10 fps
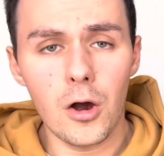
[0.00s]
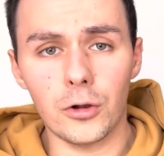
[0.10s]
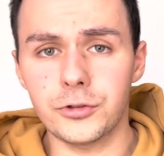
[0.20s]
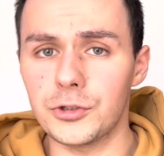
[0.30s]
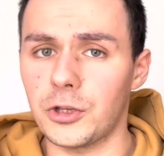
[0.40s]

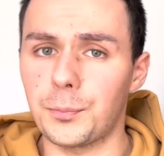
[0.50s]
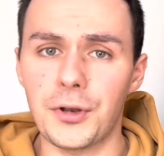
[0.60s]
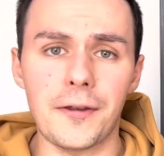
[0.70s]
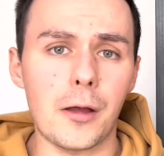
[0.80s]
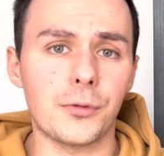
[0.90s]
Also, just
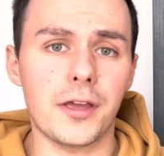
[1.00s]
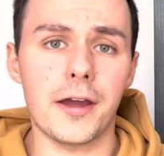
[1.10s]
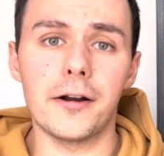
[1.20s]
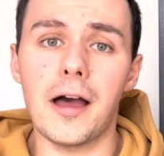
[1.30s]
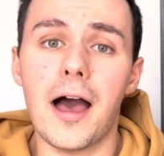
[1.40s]
put that out
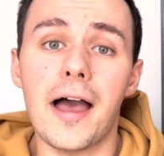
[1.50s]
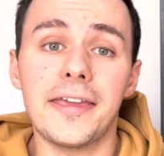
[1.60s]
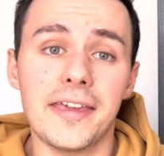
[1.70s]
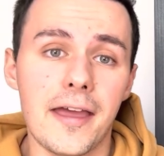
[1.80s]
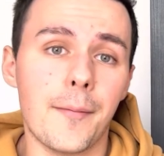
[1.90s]
there,
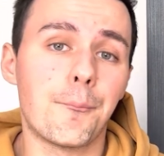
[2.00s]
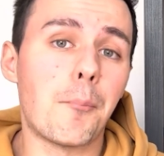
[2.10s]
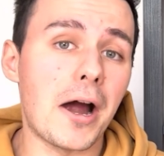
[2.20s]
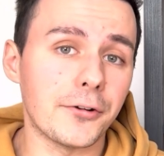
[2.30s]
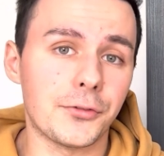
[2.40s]
I am
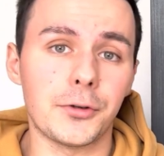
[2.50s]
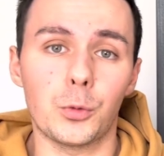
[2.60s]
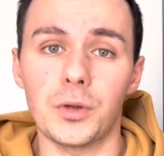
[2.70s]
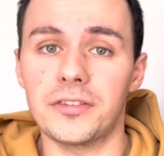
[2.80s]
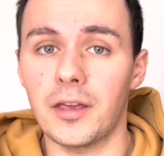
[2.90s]

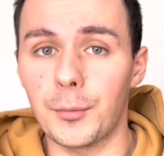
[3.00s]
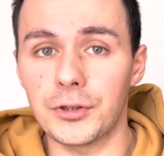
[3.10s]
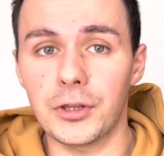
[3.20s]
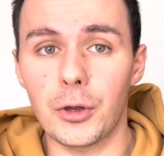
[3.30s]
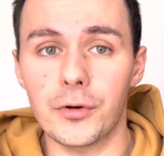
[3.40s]
partnered with
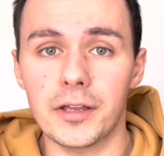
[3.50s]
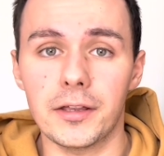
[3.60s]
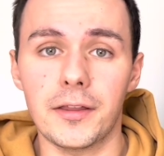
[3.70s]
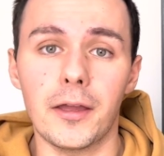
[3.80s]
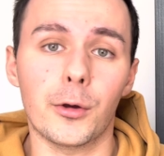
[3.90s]

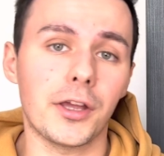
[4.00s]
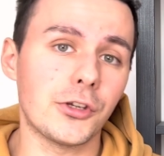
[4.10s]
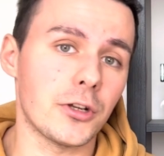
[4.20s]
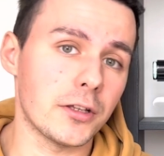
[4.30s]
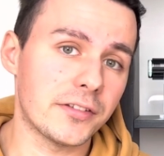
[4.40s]
SaberTheory. They
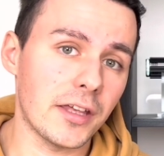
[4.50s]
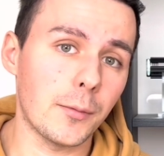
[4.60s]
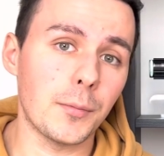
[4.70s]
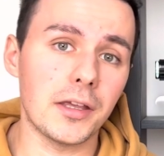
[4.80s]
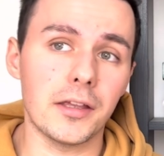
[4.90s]
occasionally
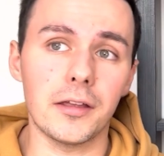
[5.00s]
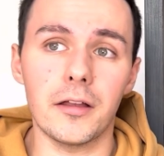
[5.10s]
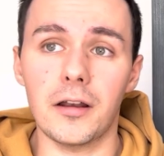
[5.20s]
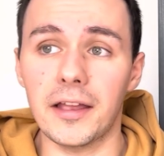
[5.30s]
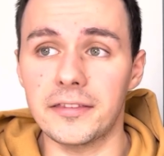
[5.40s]
send
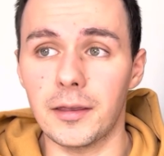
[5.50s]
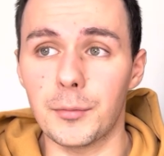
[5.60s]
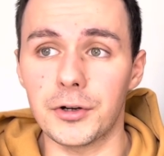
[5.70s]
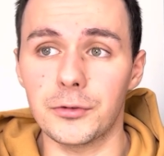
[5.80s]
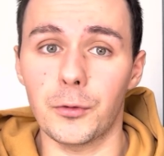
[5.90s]
me
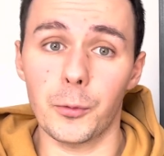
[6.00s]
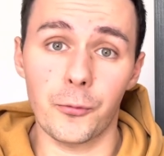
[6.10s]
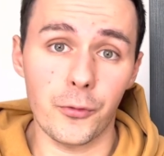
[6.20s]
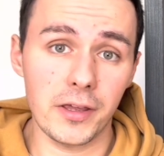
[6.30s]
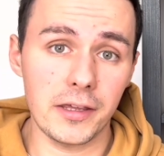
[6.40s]
lightsabers for
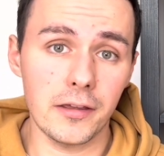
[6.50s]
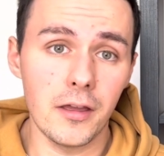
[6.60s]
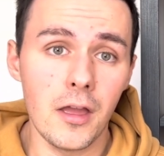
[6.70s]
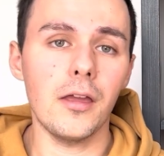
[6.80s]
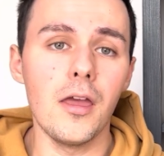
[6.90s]
free.
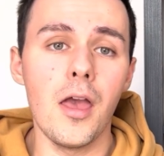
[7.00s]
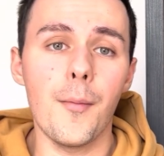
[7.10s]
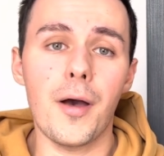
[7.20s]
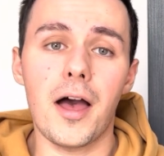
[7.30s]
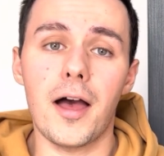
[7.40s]

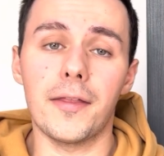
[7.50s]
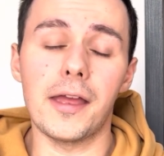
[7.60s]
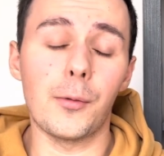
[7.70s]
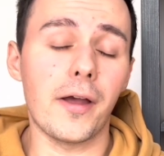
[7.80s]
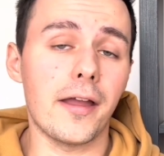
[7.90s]
But
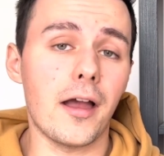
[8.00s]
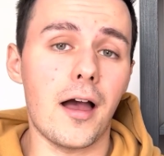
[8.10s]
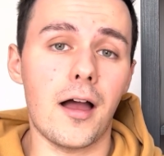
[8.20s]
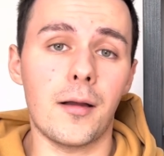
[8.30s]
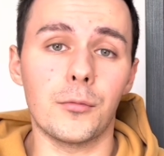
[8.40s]
anyway,
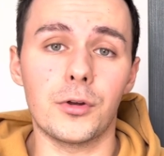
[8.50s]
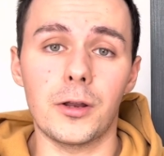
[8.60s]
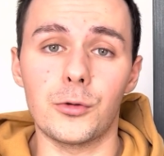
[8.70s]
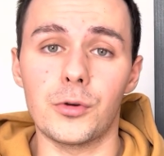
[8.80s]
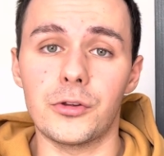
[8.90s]
I'm
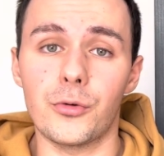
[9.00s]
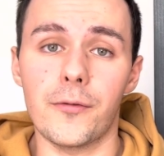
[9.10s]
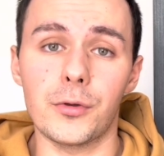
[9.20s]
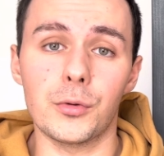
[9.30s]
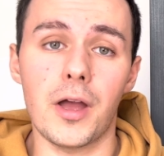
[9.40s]
gonna do this
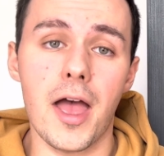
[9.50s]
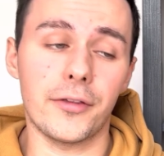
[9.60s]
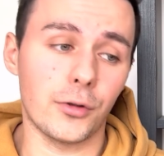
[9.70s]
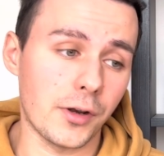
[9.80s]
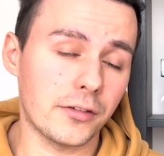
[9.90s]
review
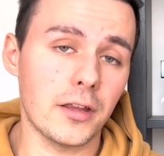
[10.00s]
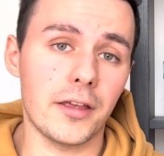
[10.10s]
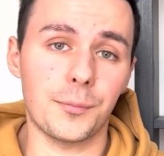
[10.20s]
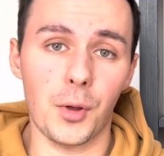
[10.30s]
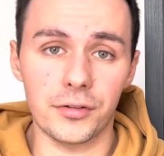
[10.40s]
as honestly
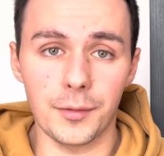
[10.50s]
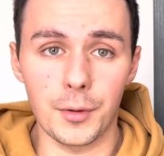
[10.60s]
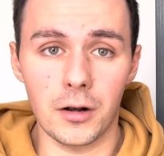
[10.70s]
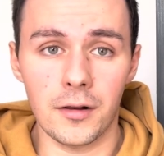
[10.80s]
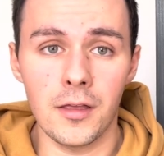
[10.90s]
as
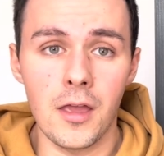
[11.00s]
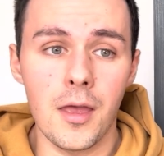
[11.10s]
possible